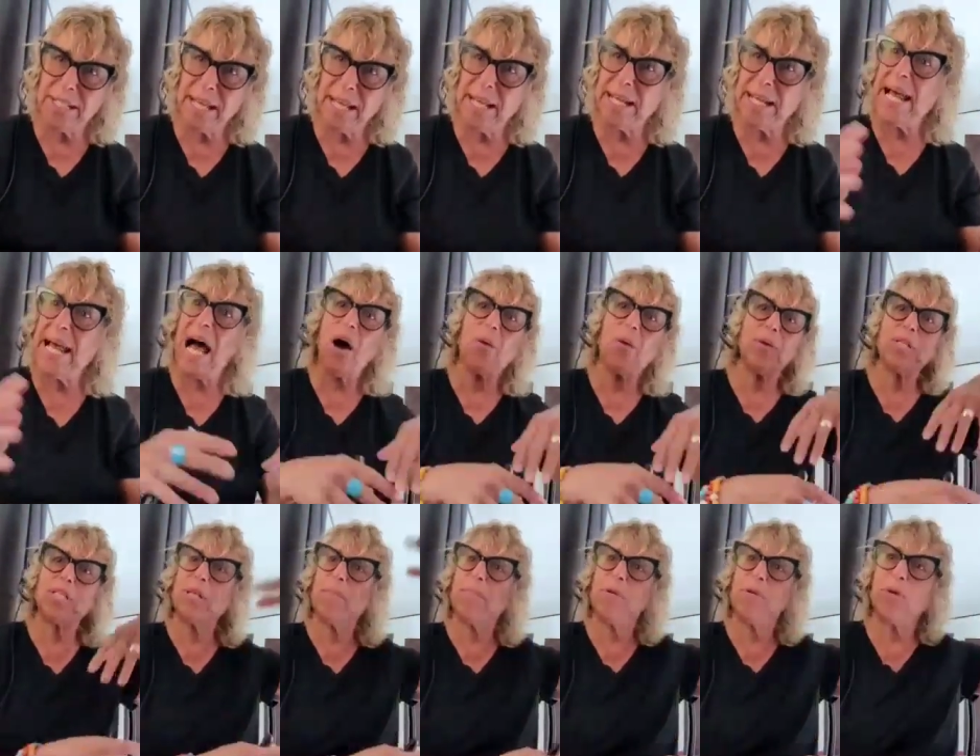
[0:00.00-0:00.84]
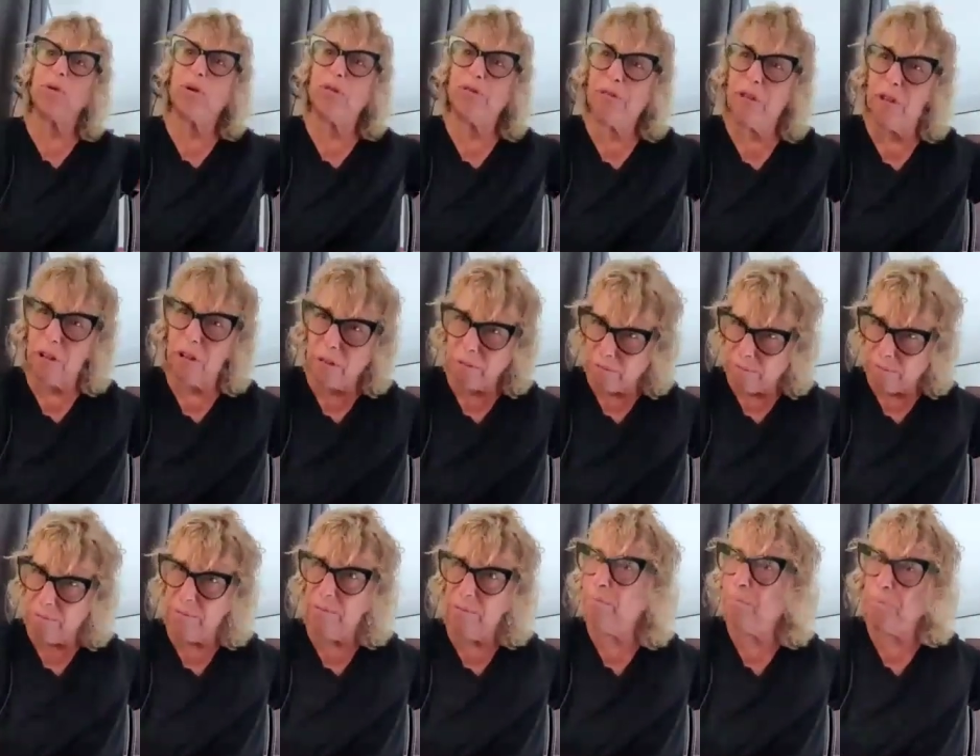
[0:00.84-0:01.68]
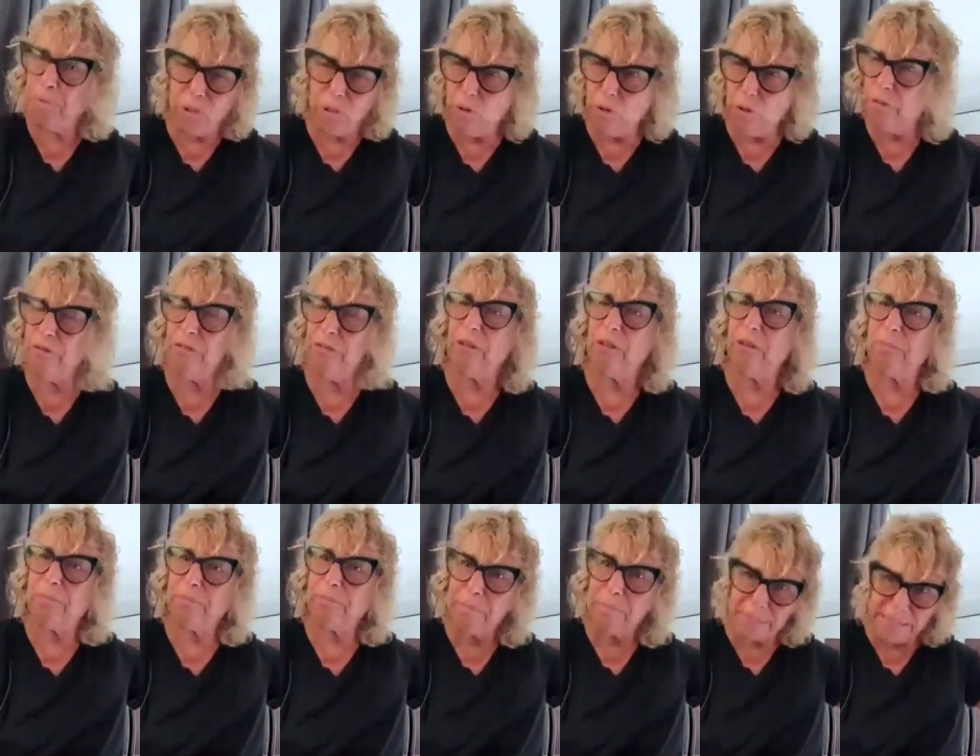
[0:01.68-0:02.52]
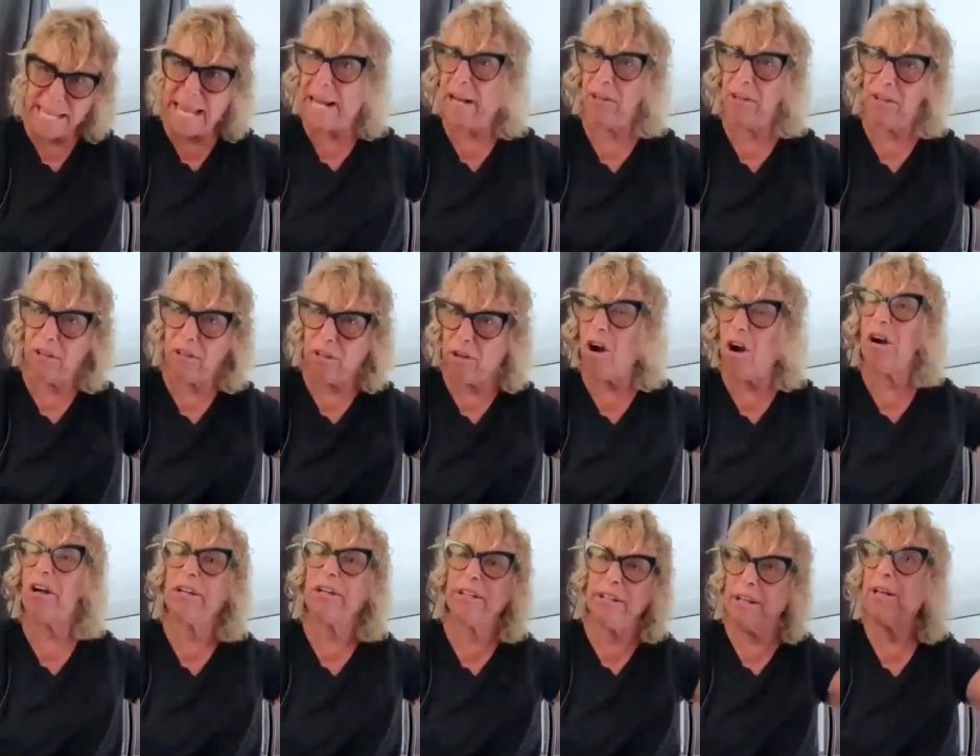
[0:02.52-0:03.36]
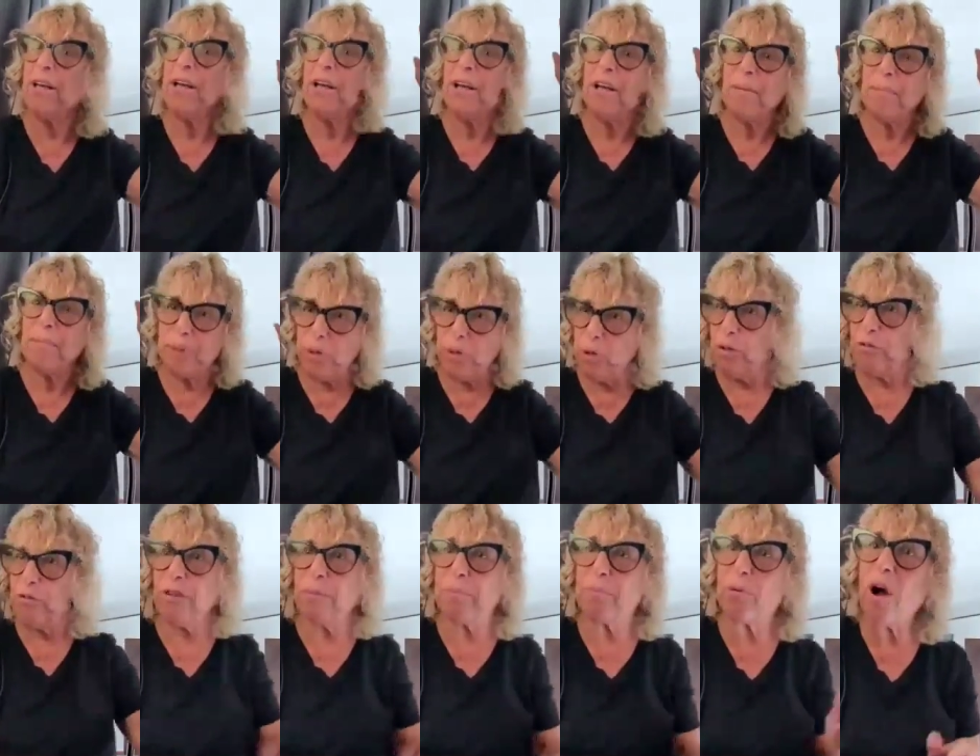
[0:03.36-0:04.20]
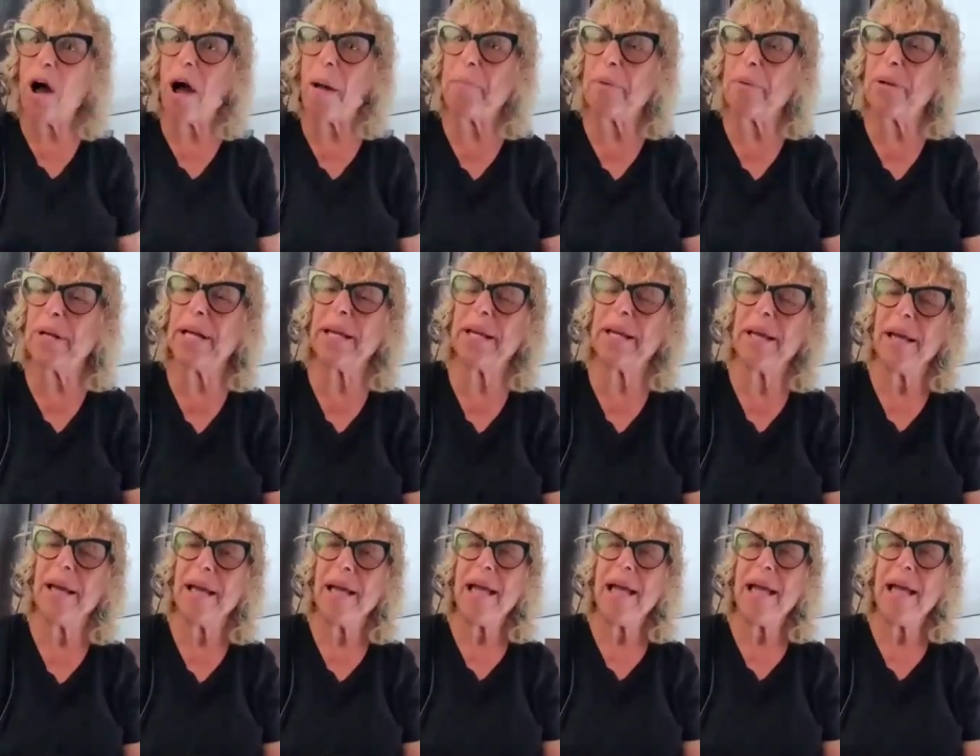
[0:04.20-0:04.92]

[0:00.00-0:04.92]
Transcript: And now it's a beautiful, beautiful botanical garden, beautiful property.